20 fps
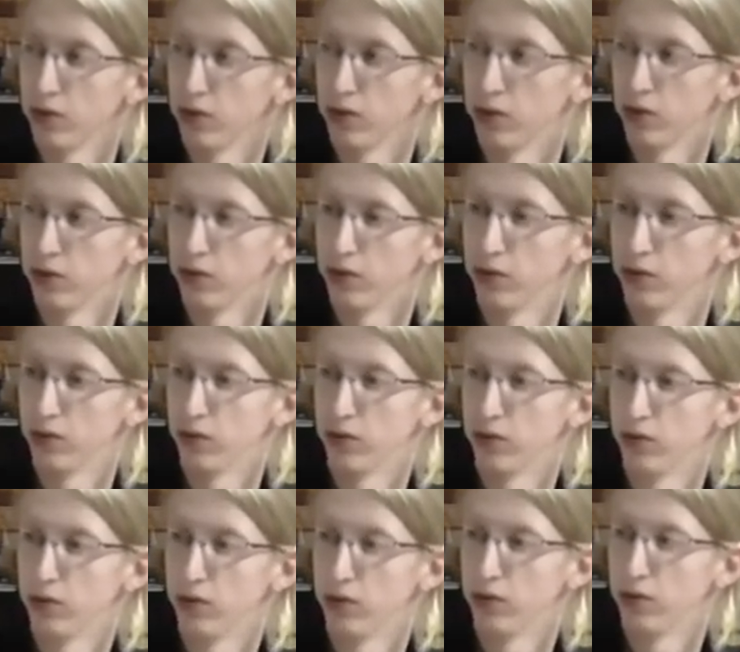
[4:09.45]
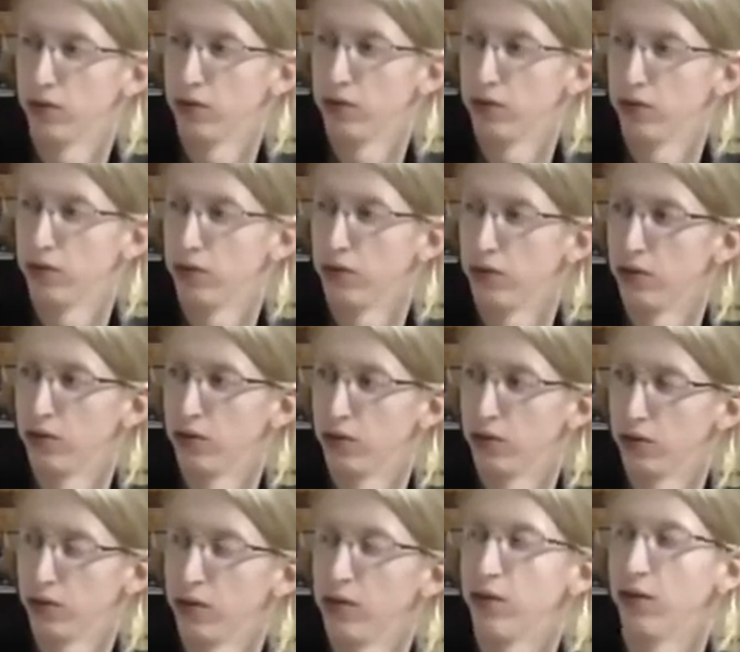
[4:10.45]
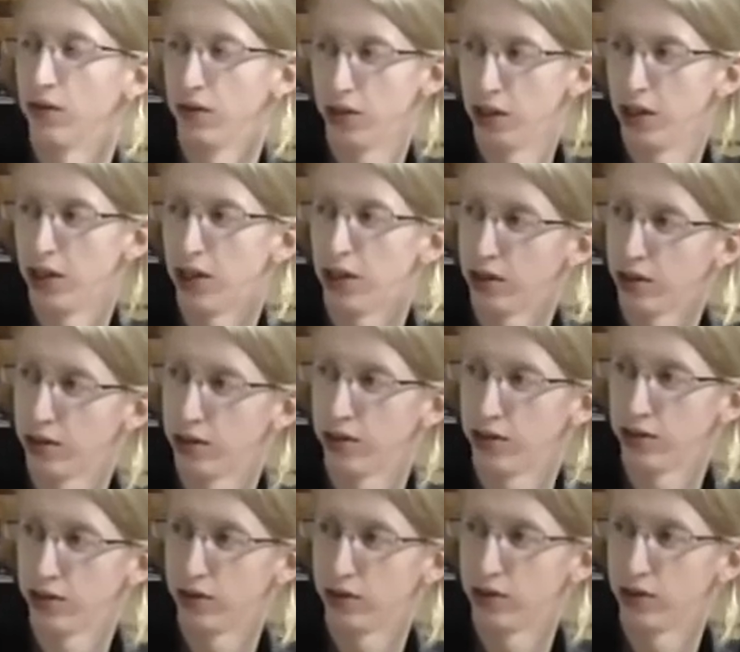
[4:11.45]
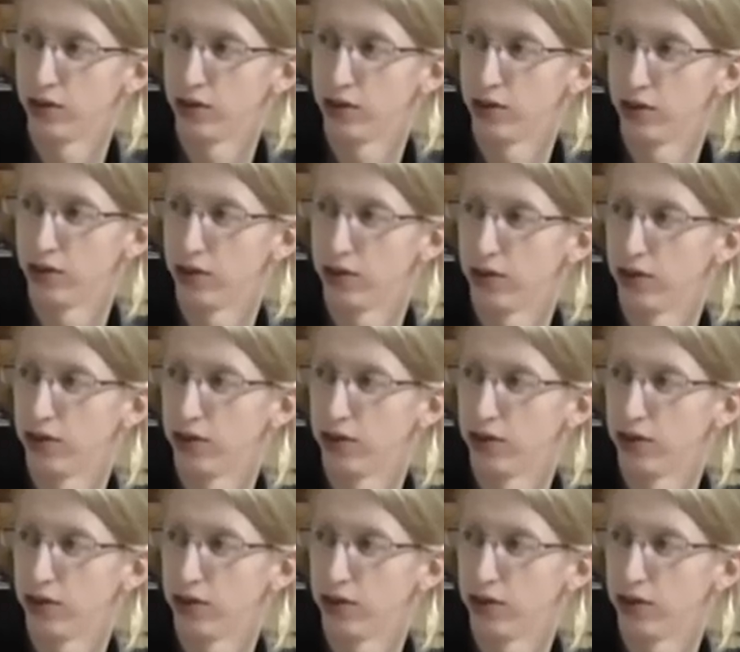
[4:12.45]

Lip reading: [no speech]